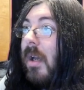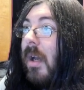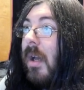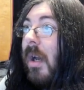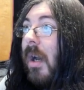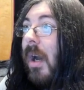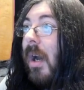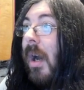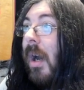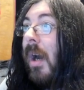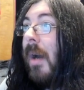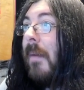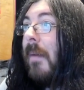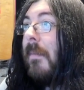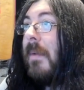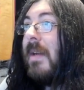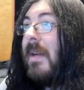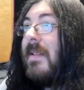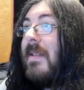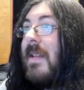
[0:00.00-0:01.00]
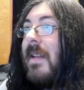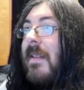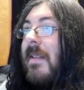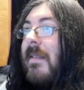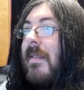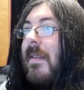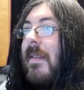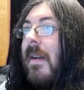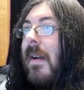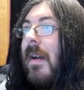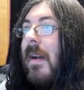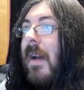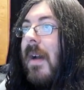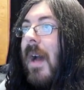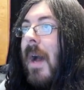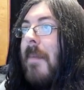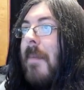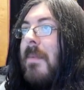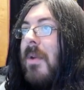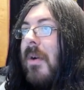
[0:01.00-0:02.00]
Um, but it says, uh,
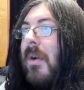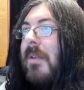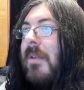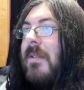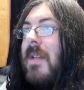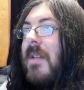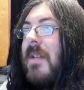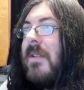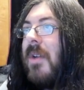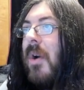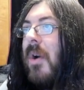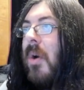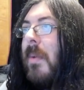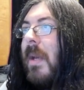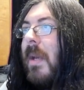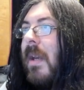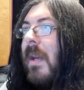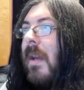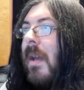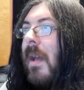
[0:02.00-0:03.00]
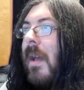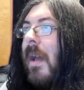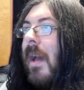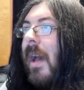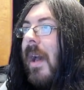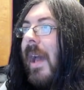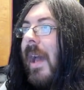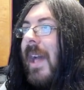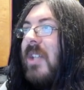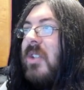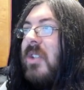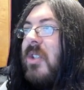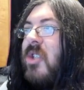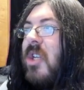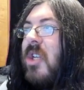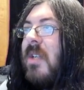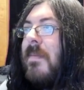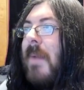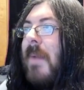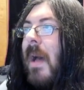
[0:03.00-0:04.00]
I'm Don Duskomey. I actually
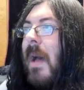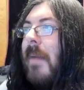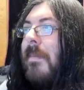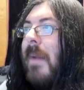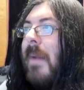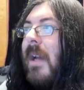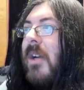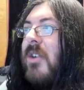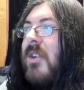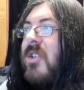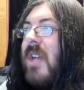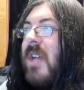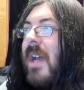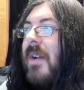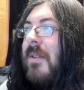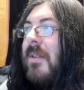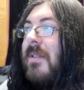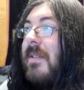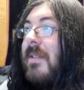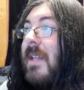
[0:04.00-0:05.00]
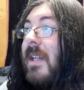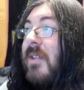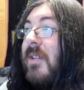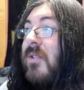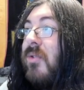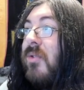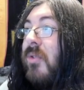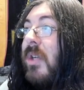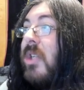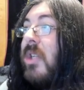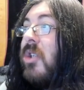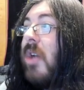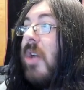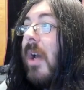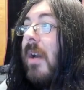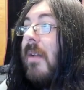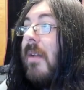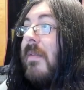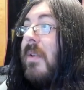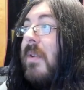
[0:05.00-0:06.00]
just popped by your channel to take a
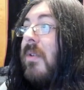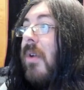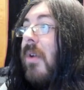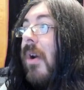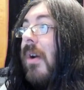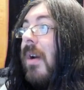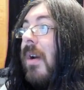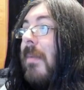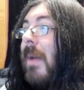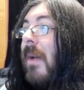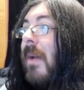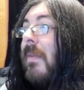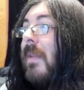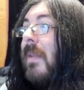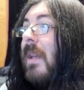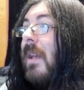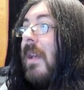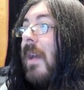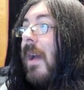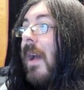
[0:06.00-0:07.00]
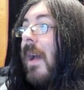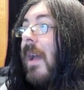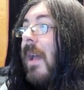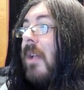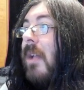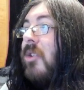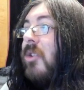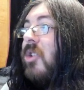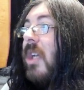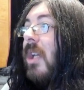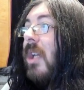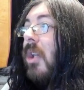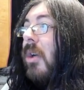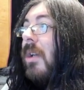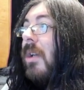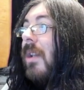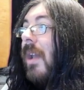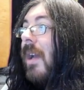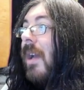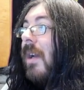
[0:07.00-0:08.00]
screenshot of you talking about the I L J
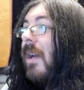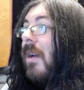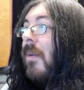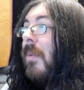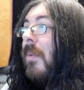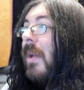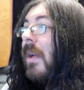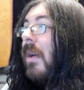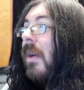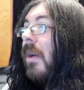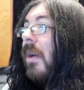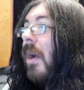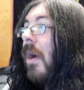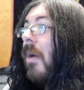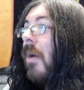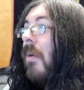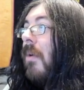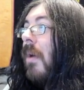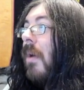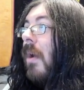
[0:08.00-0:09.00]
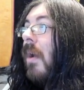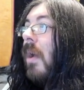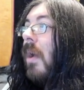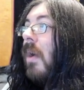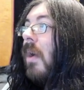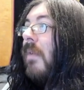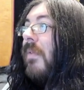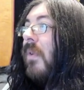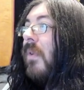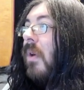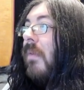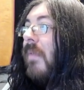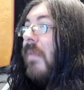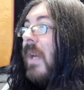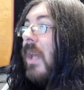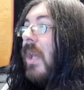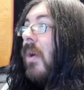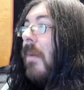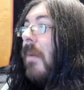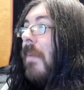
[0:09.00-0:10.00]
lookalike a week ago for a
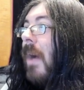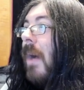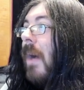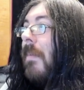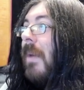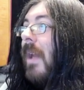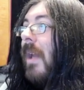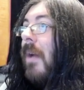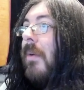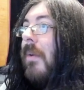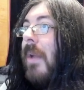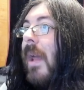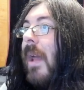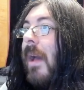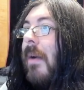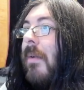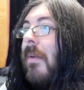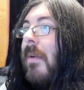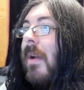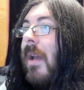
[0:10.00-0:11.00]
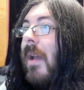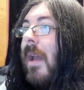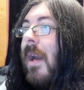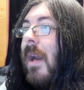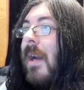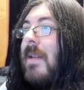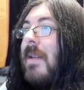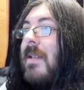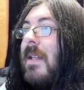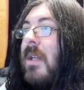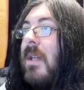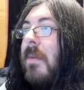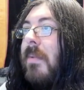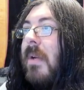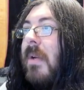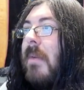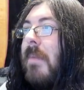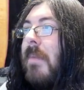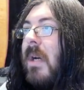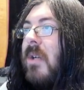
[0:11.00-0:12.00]
video I'm popping out now, and I see you're
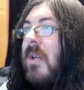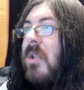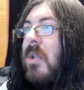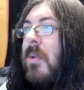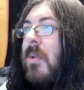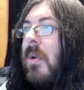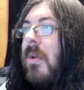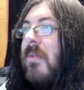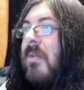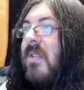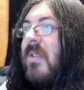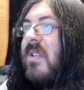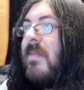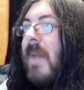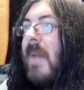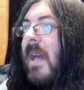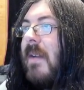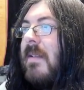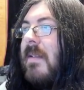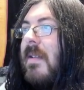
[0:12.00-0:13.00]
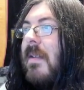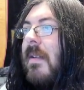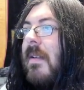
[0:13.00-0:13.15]
pretty punctual. Respect.